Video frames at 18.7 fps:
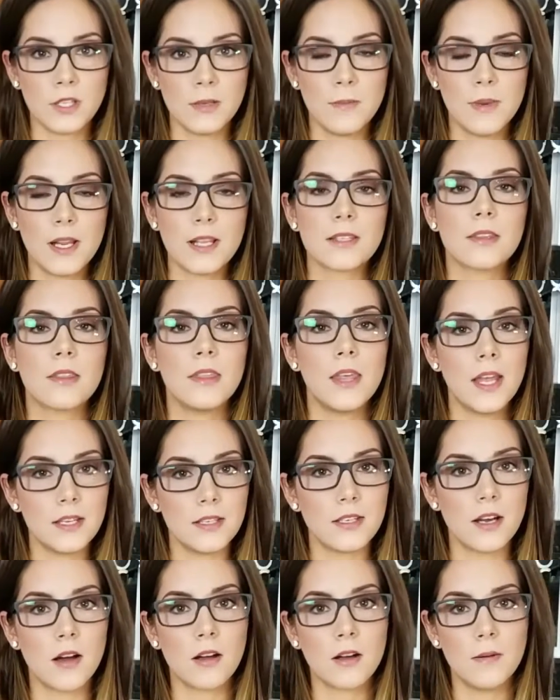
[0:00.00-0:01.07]
minutes, then
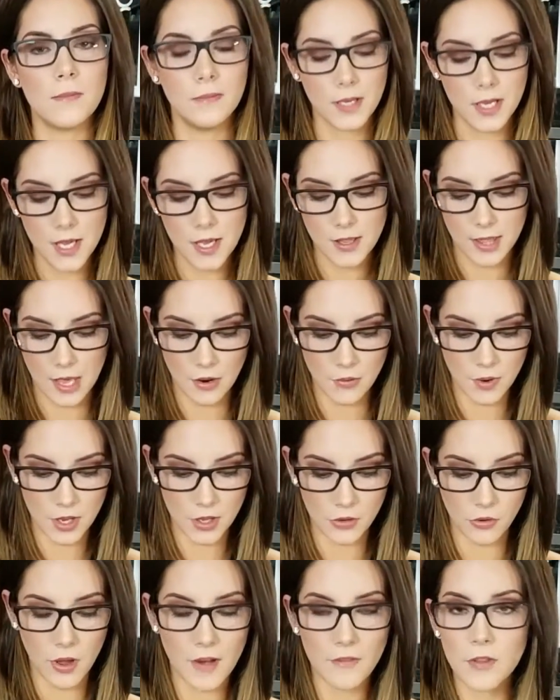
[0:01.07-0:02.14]
dunk them. That way
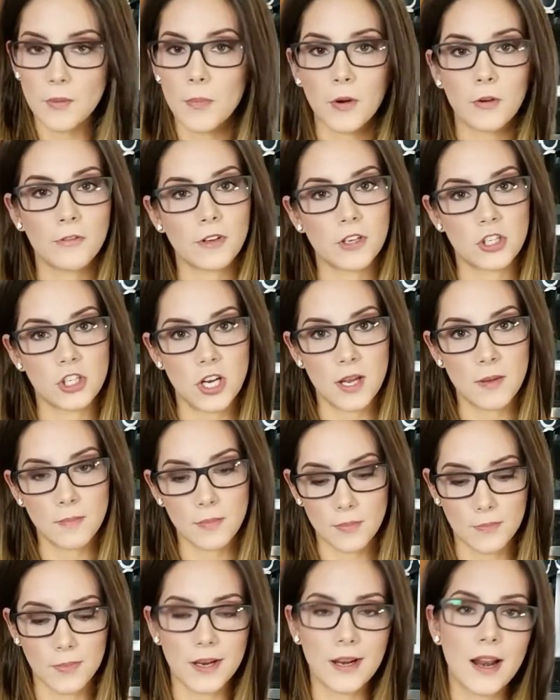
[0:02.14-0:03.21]
you'll have the perfect shape,
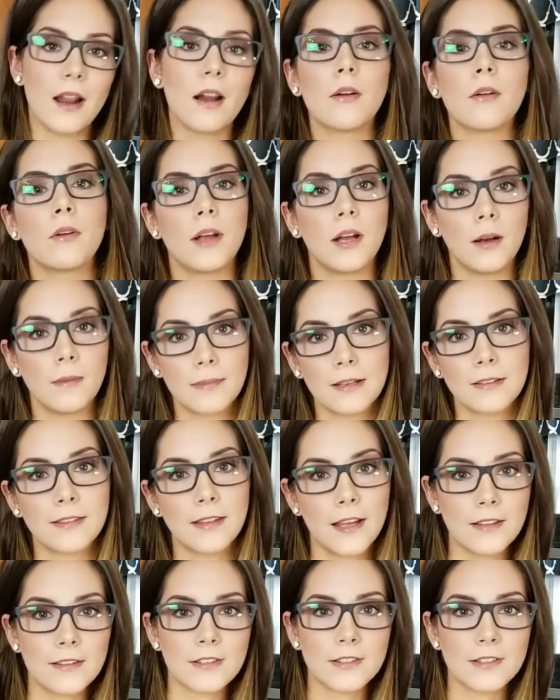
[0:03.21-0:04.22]
but I don't care about that.